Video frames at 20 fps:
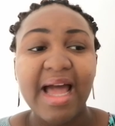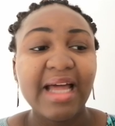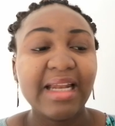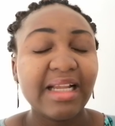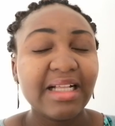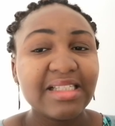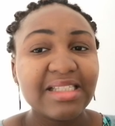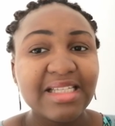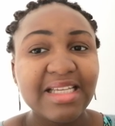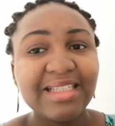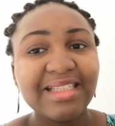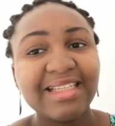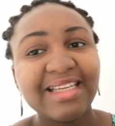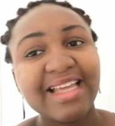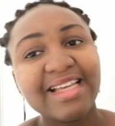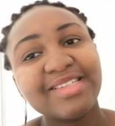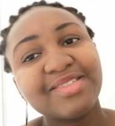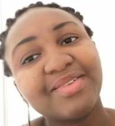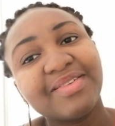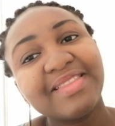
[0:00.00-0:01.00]
And I'll see you in the
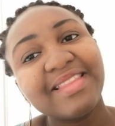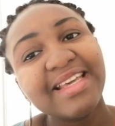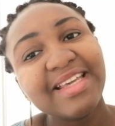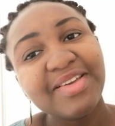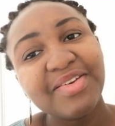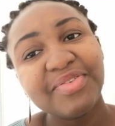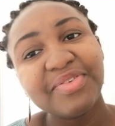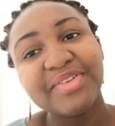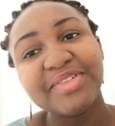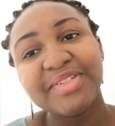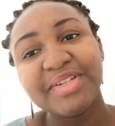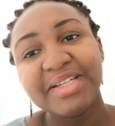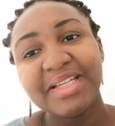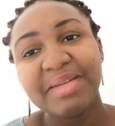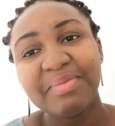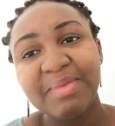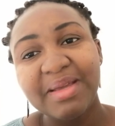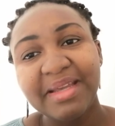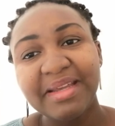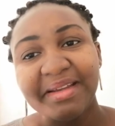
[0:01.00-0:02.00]
next one. Thank you for
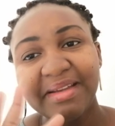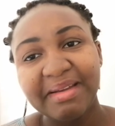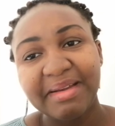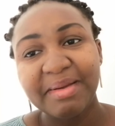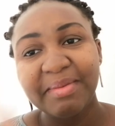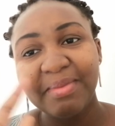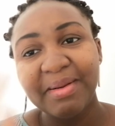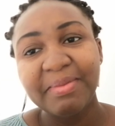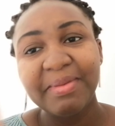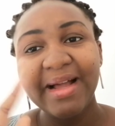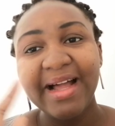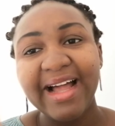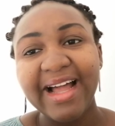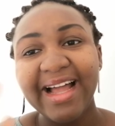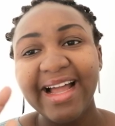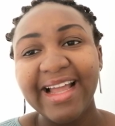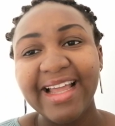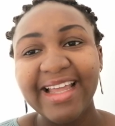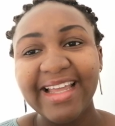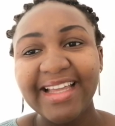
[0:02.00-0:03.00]
joining me.
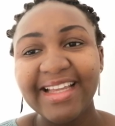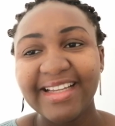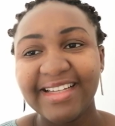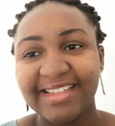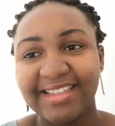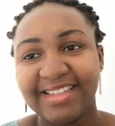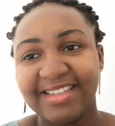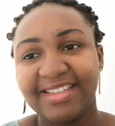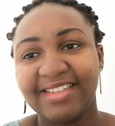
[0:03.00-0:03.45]
Bye-bye.